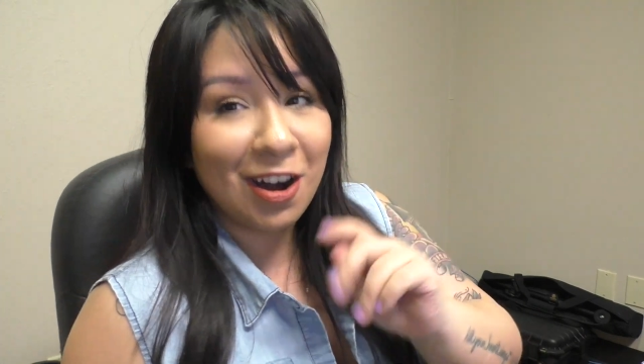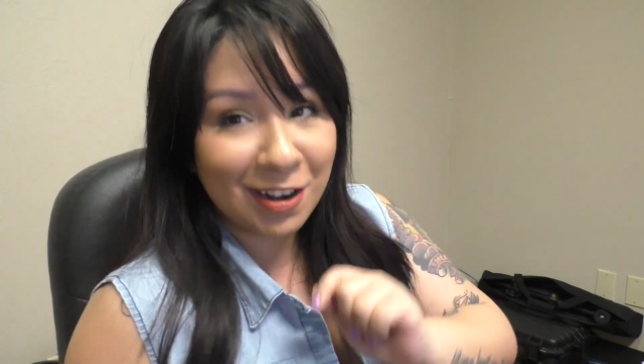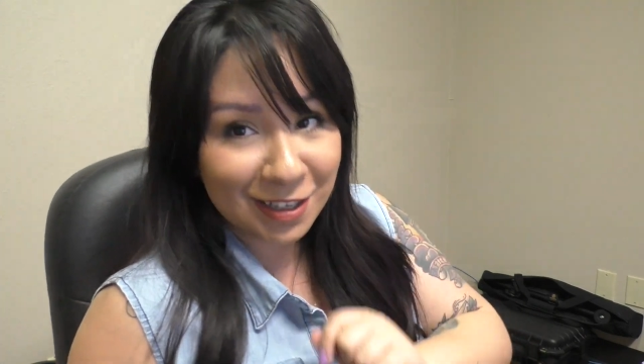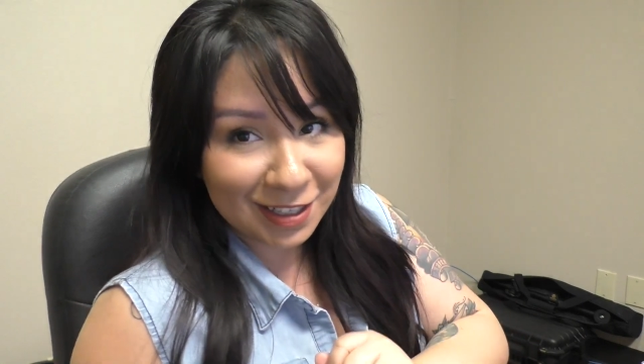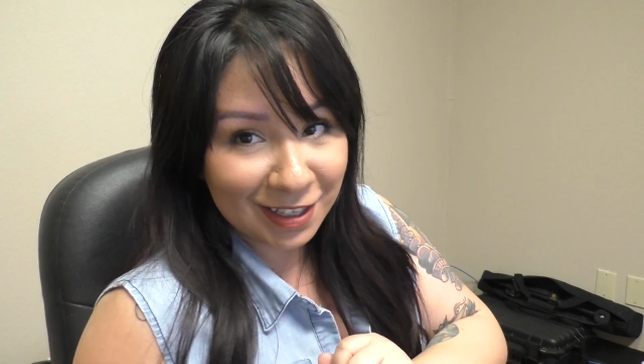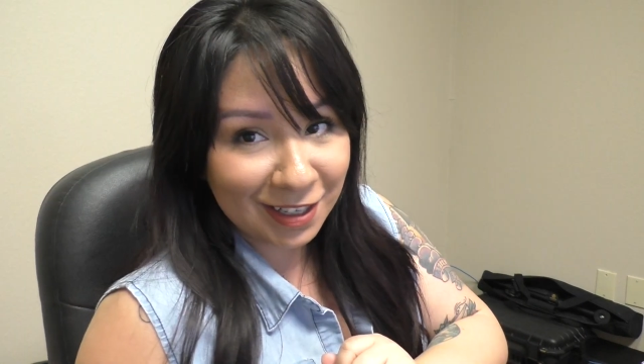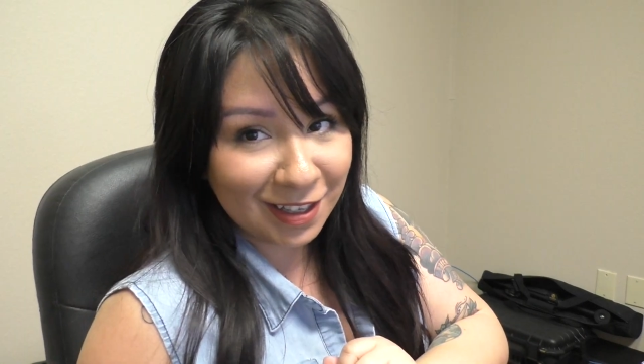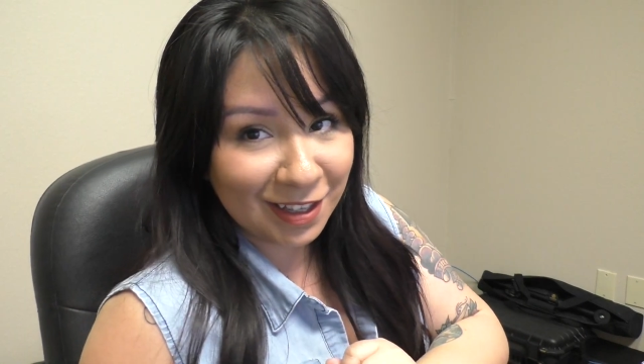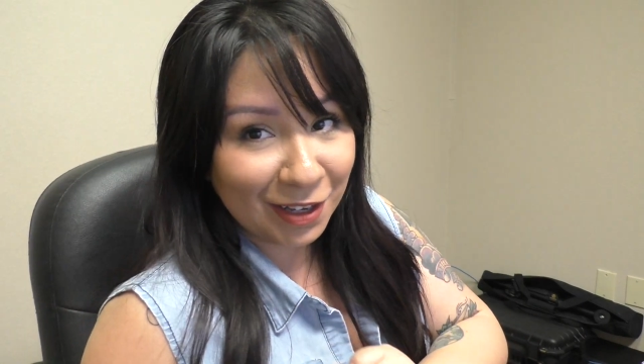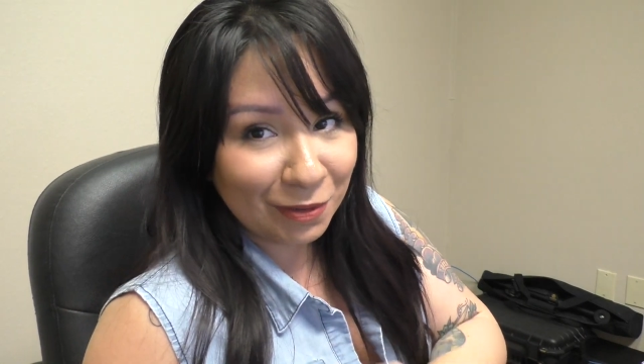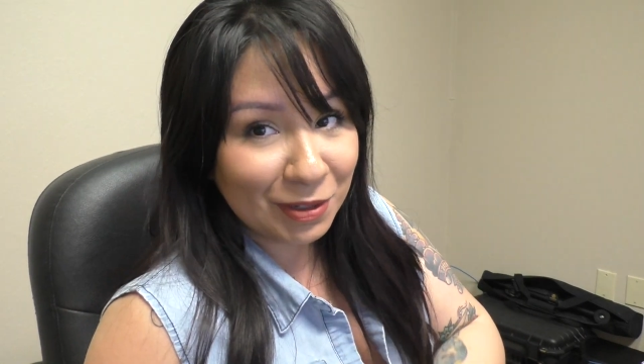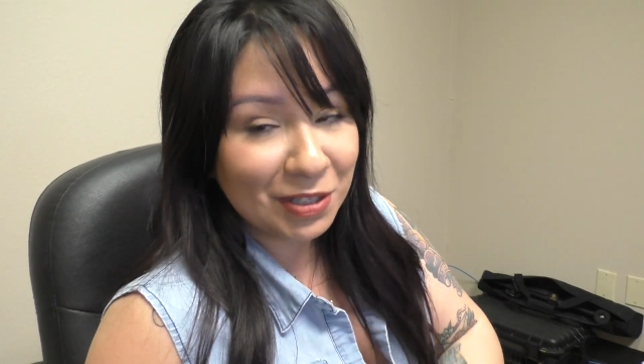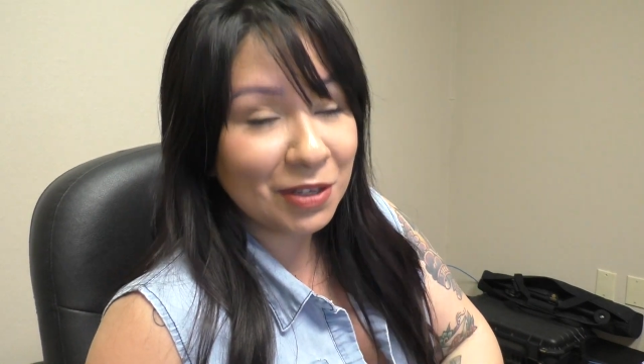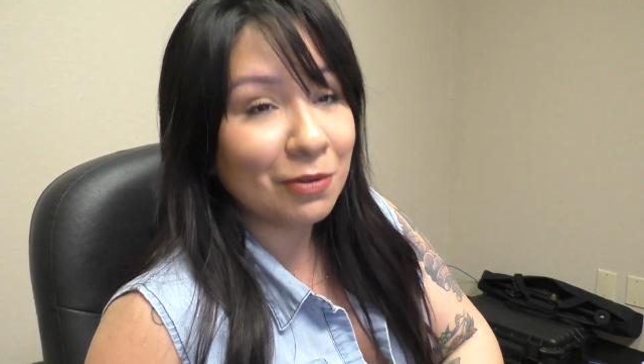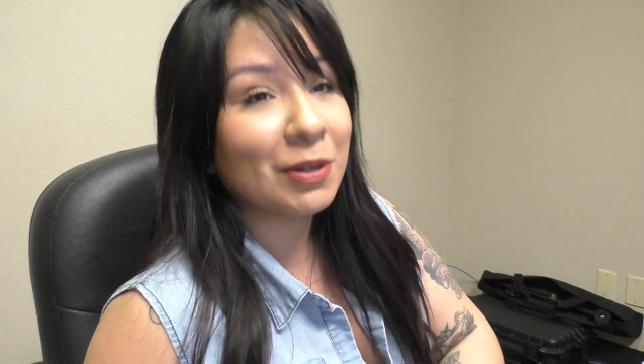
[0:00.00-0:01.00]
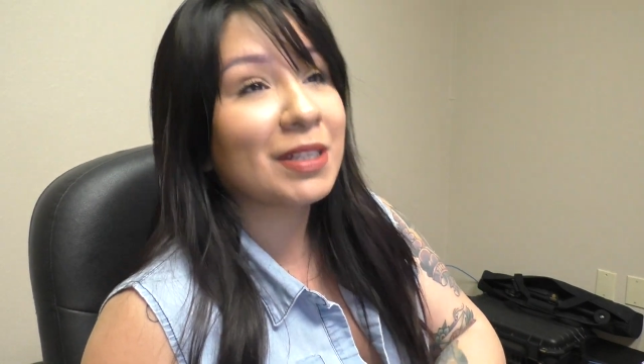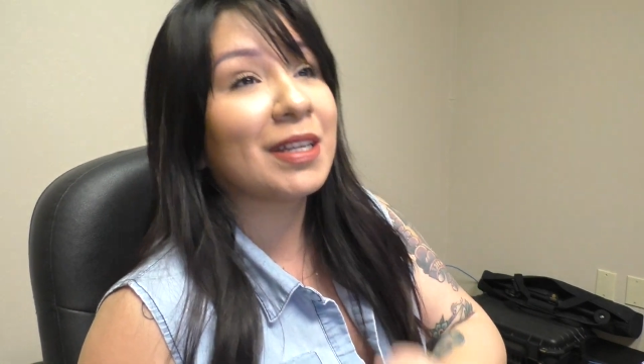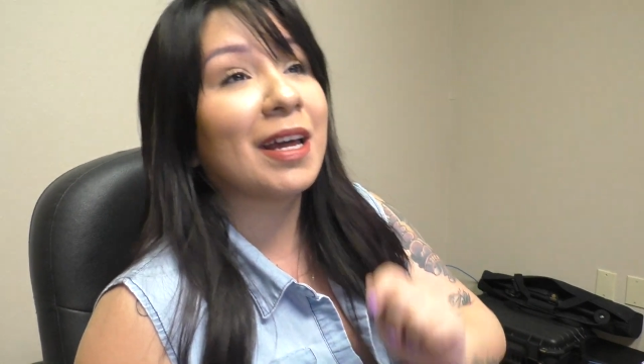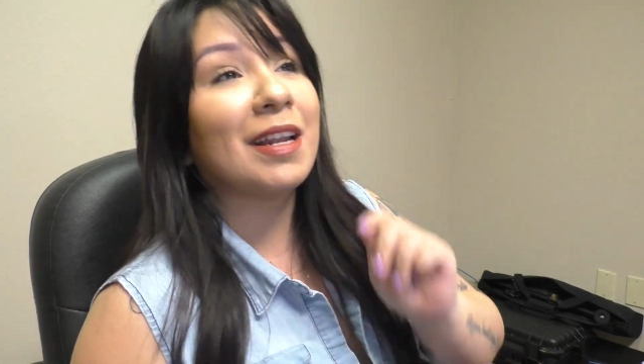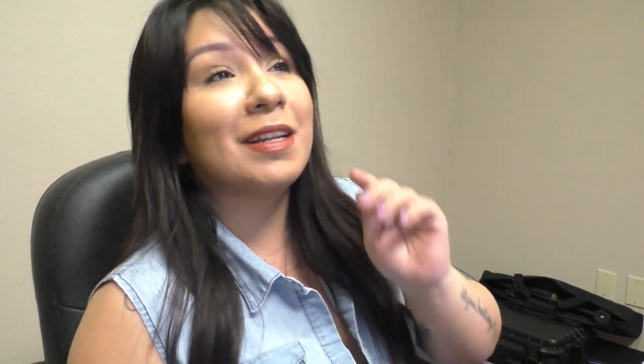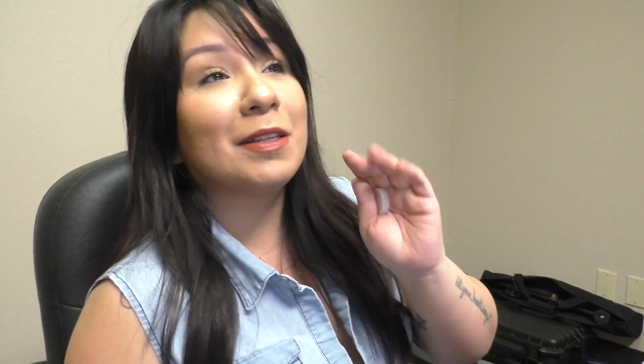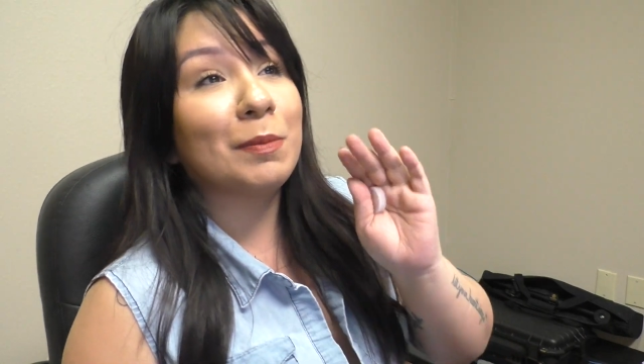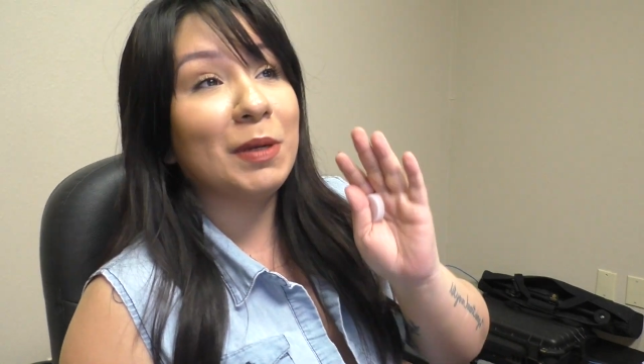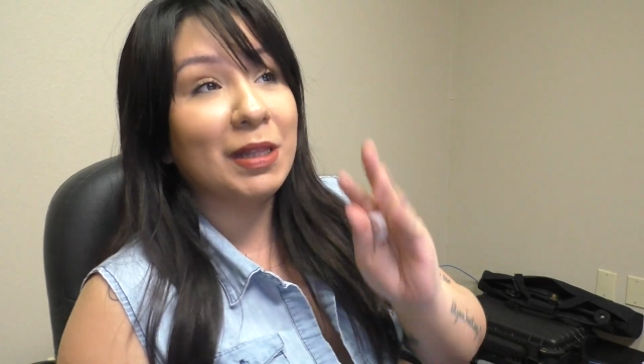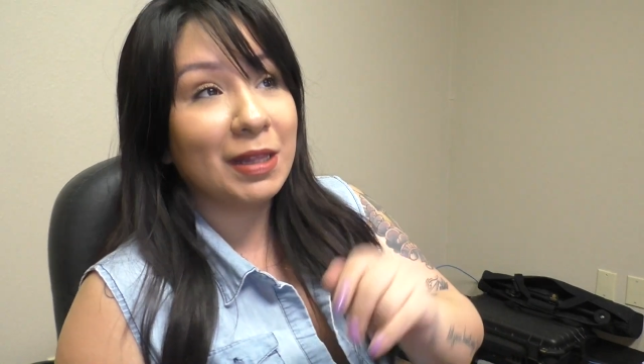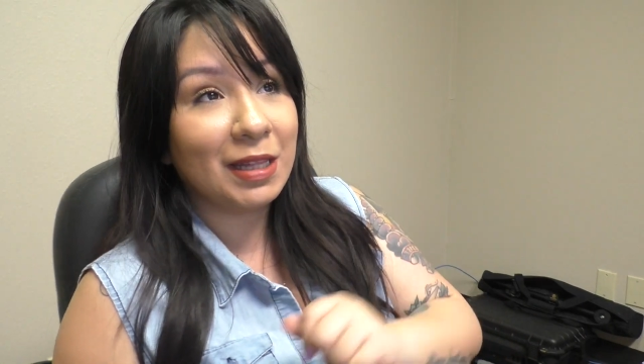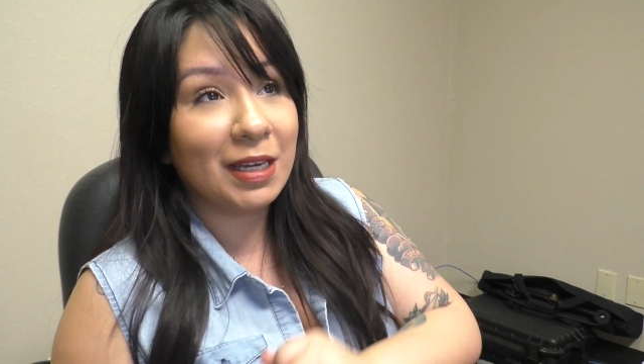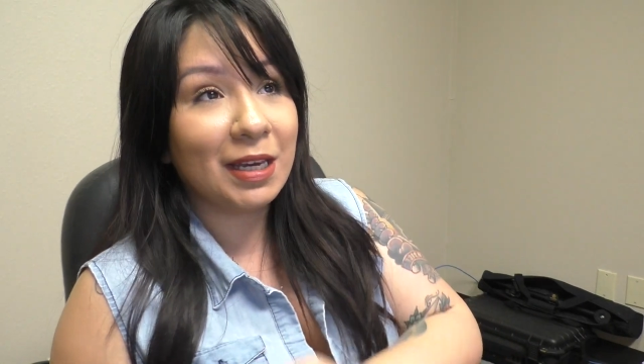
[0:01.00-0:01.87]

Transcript: auntie. They were so excited to be